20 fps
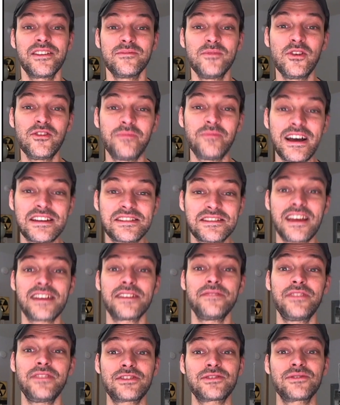The move by
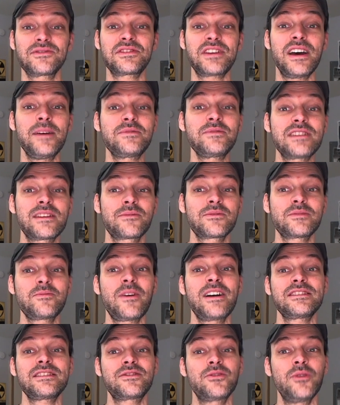state officials comes in
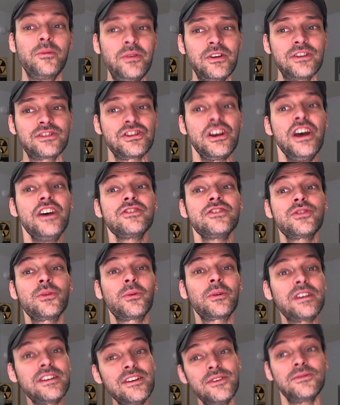response to a push to
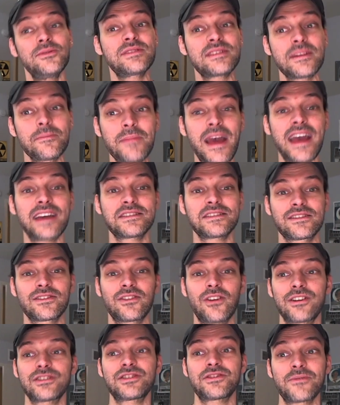reduce mass
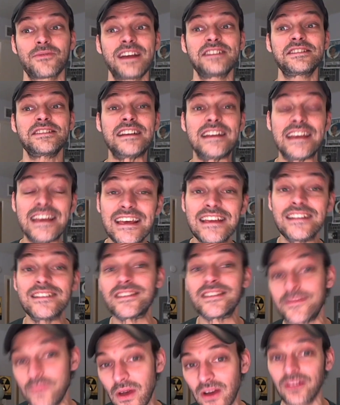incarceration in
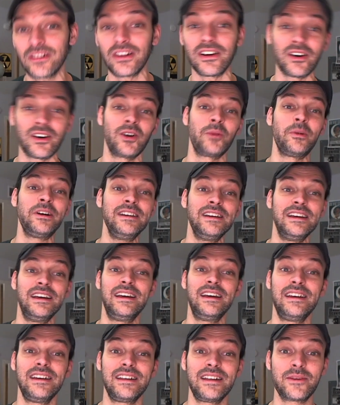Smokelahoma
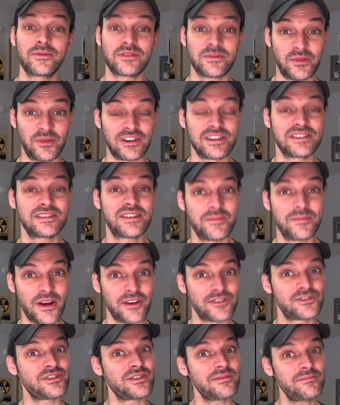that was put into
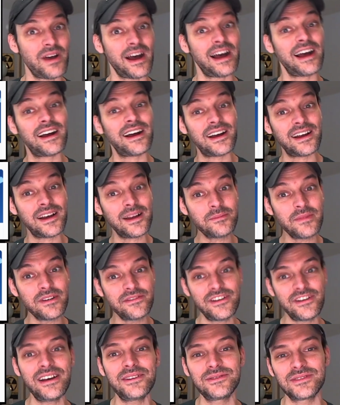motion by my
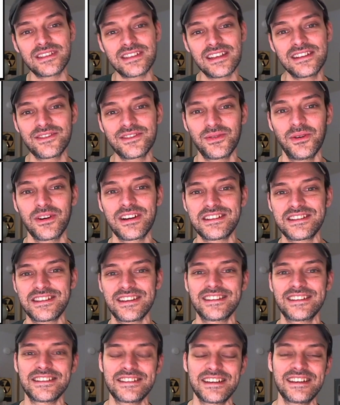votes in
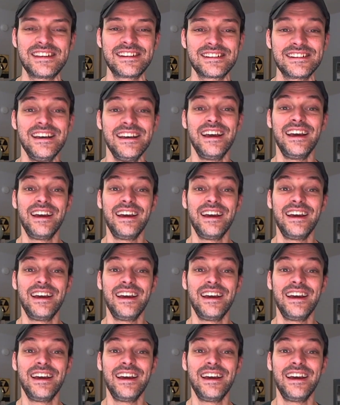2016.